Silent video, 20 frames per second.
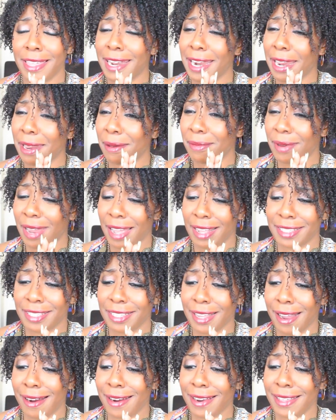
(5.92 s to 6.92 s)
that I am not
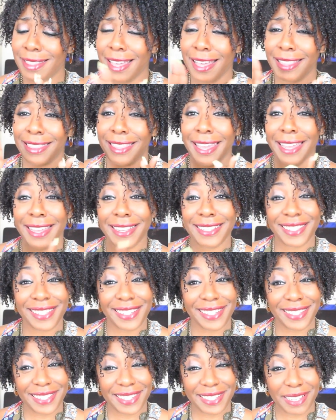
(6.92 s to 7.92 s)
sorry that the
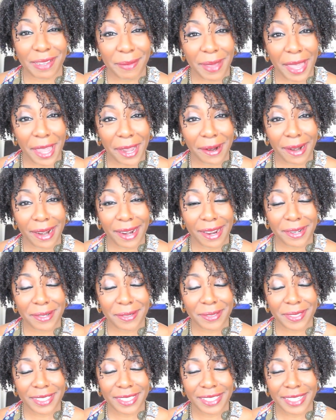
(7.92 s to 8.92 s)
AC is in the
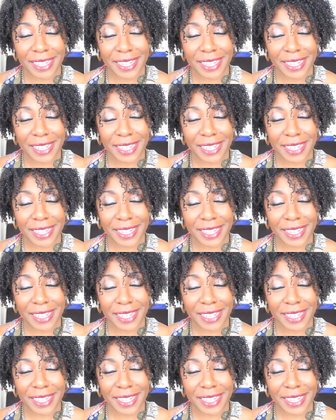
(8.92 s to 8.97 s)
background.